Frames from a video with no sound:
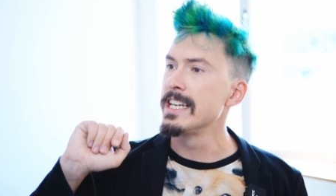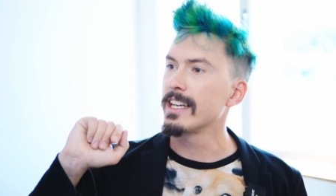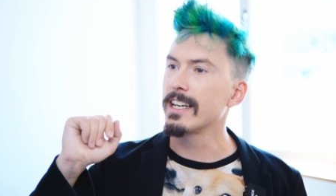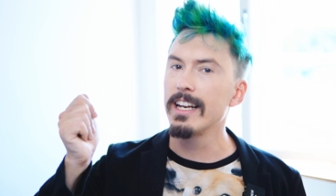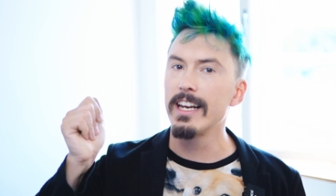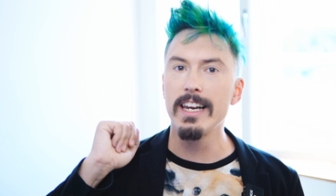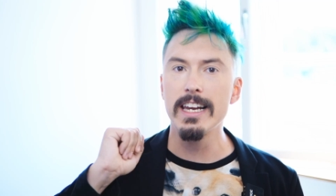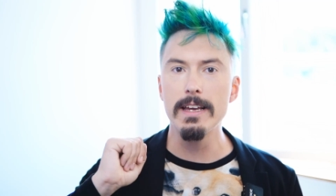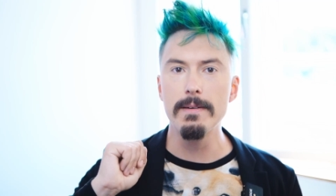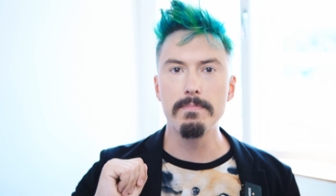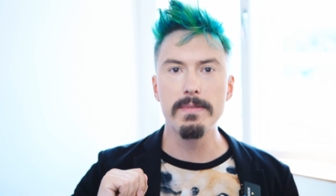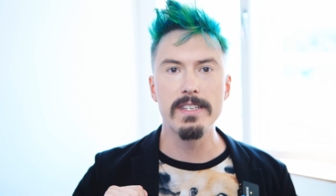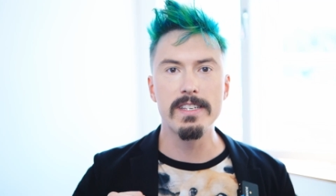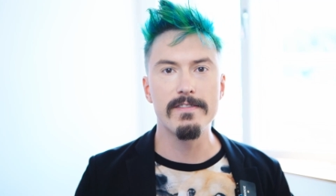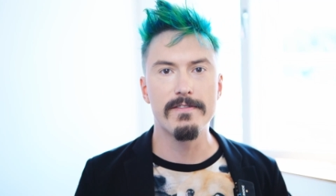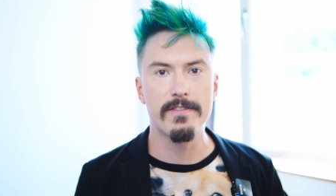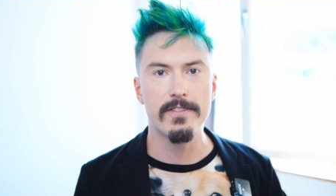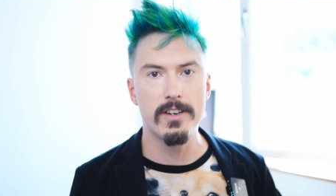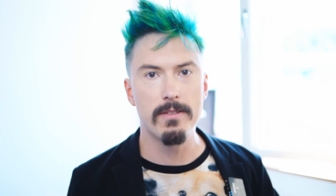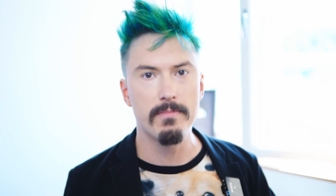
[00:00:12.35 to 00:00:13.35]
clips
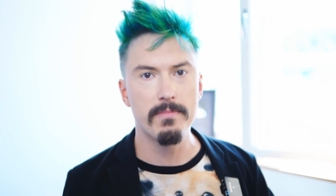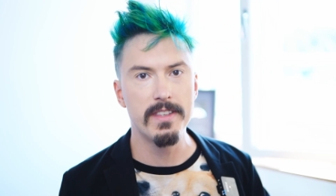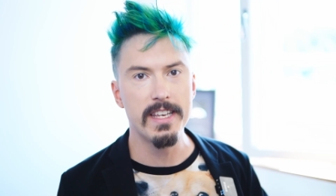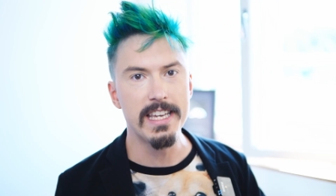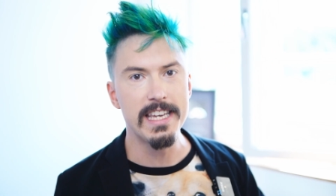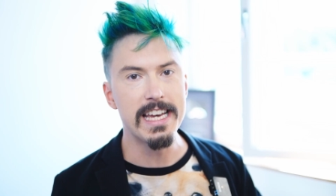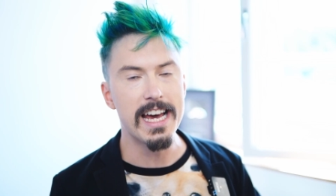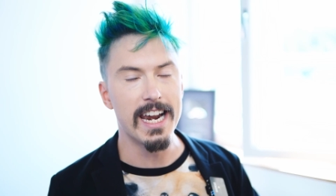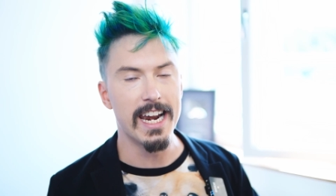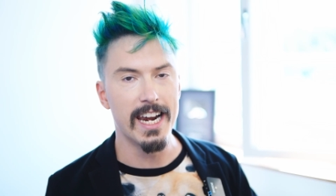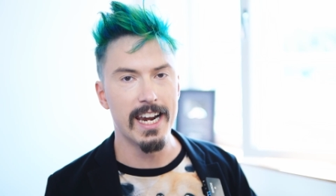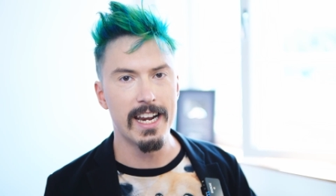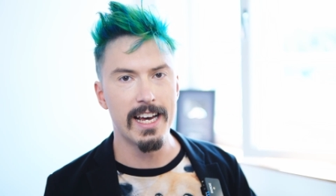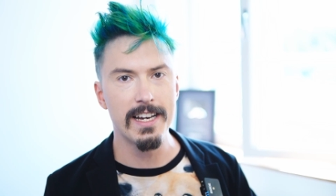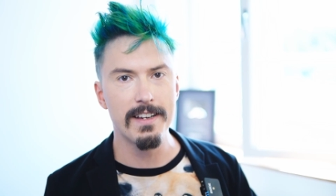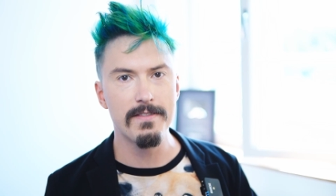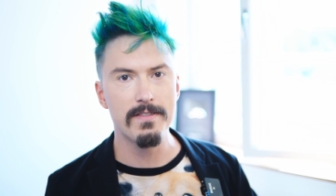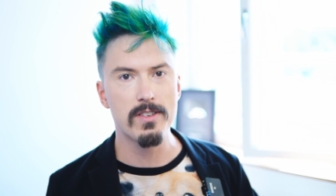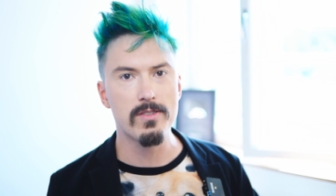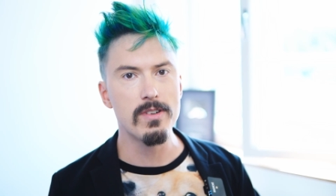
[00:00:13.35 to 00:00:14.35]
from the
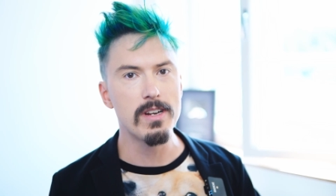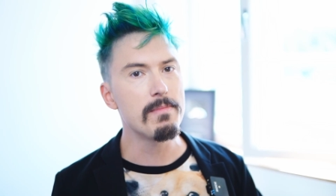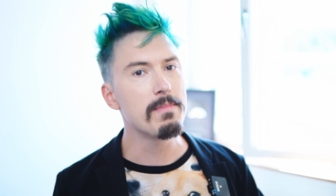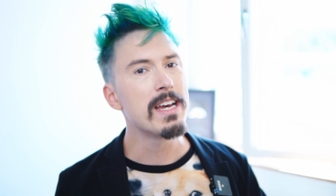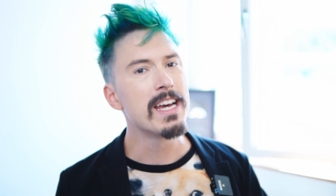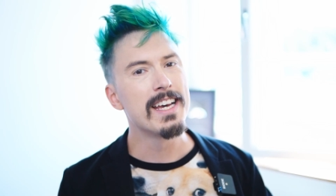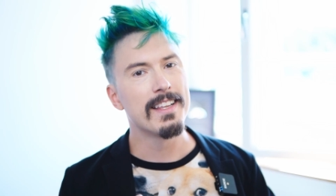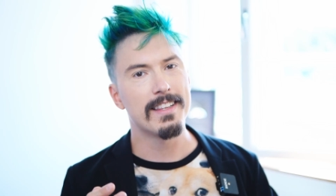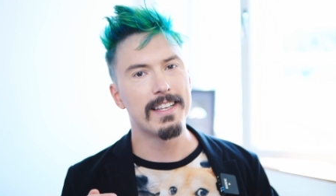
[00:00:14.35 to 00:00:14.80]
live stream